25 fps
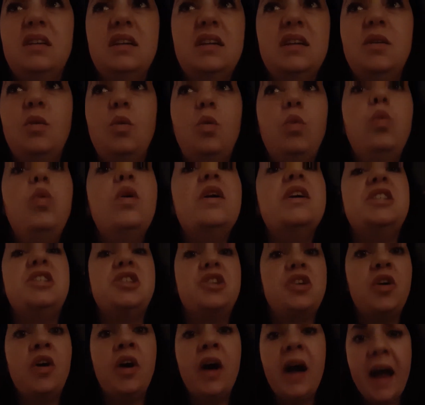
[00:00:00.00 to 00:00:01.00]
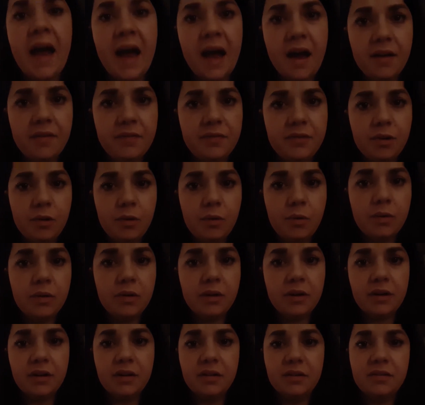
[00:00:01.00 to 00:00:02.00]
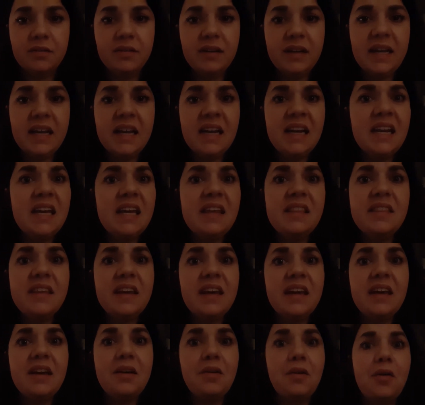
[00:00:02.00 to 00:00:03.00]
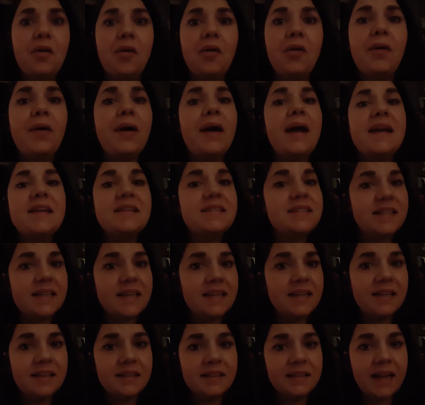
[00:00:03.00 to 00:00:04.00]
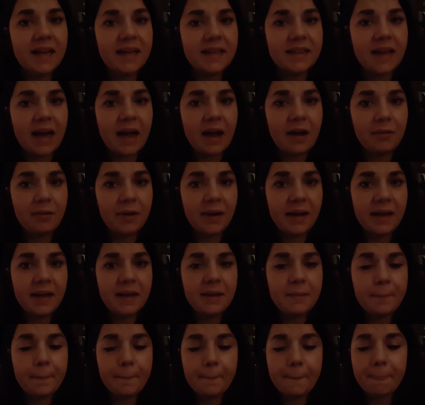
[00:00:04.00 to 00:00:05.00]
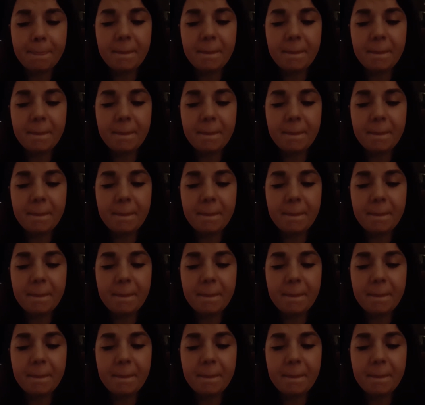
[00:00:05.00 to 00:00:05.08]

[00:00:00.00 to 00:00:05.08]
witchcraft or anything crazy like that, right?